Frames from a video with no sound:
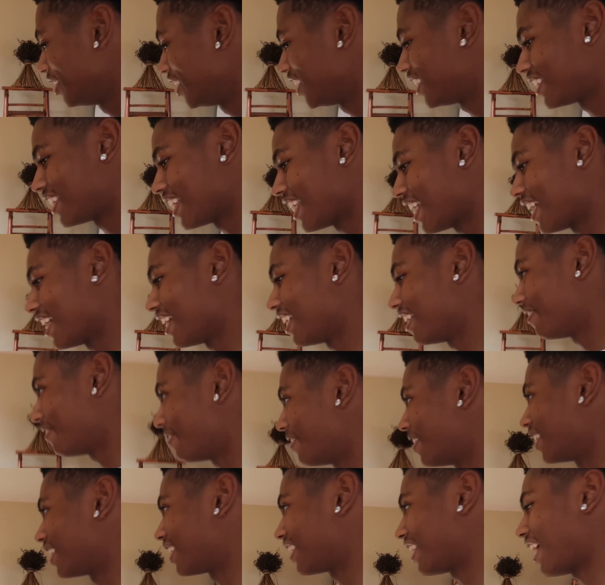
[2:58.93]
we
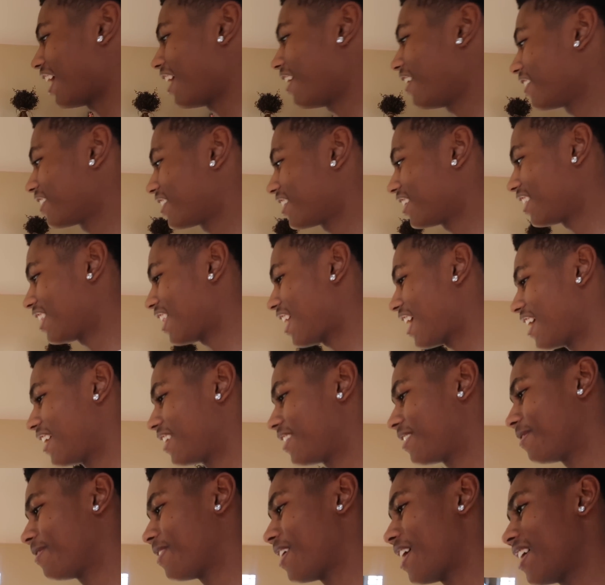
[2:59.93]
said 1,000
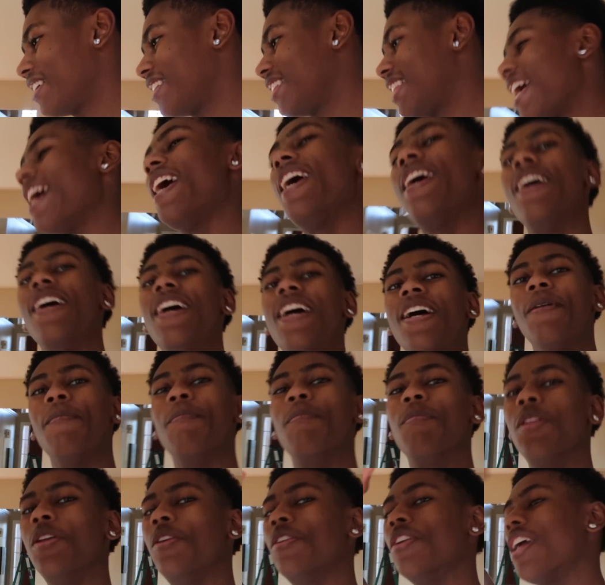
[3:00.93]
likes, ma. They
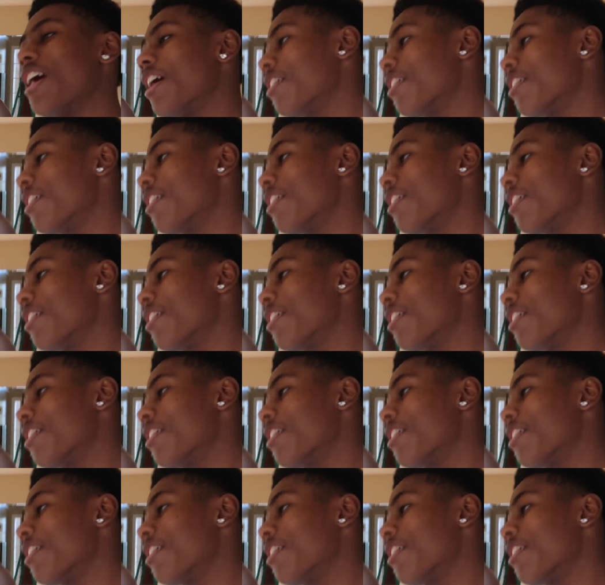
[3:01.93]
blew